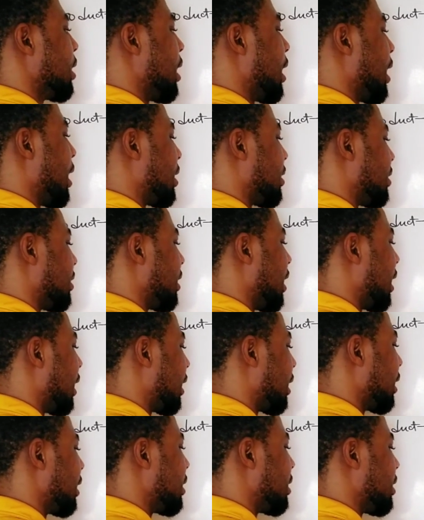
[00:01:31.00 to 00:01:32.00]

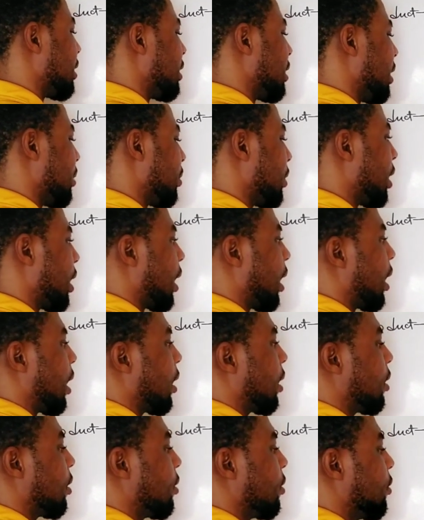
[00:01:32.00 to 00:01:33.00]
exactly the same car
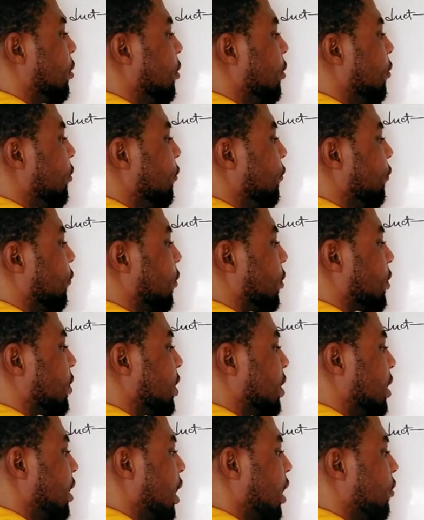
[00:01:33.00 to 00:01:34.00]
for
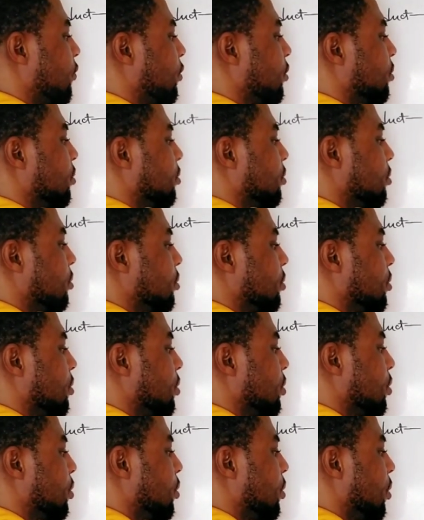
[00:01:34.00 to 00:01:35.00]
7
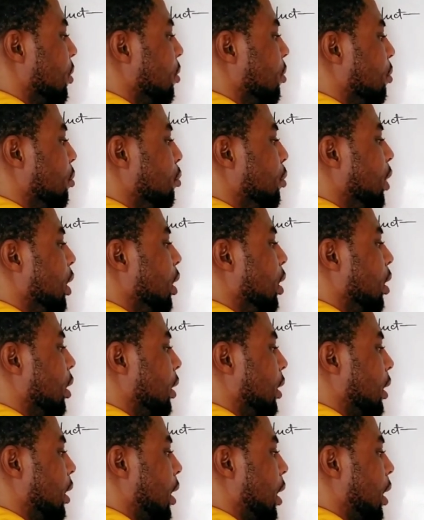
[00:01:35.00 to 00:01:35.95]
million